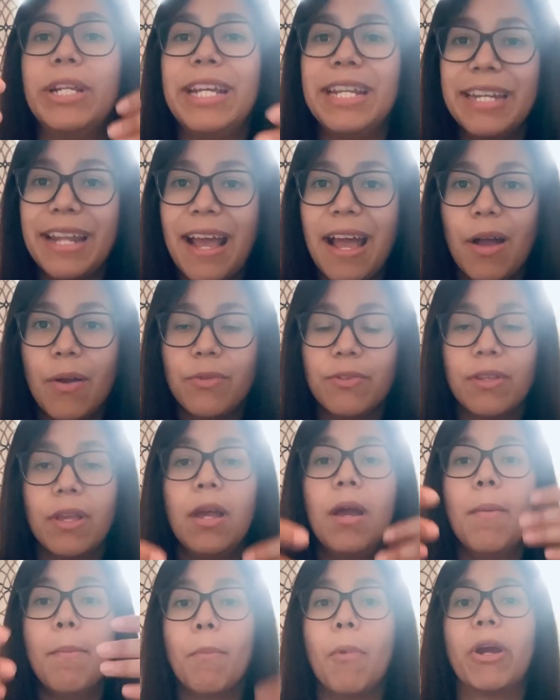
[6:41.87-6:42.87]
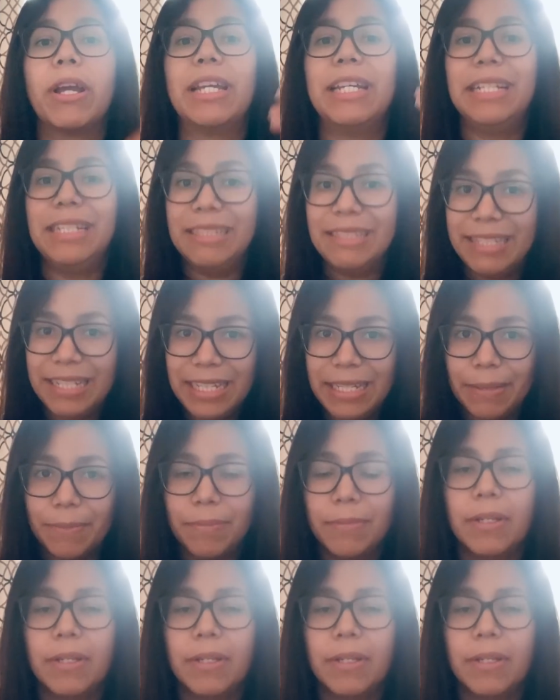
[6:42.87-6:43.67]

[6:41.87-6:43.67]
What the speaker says: in-house marketing team.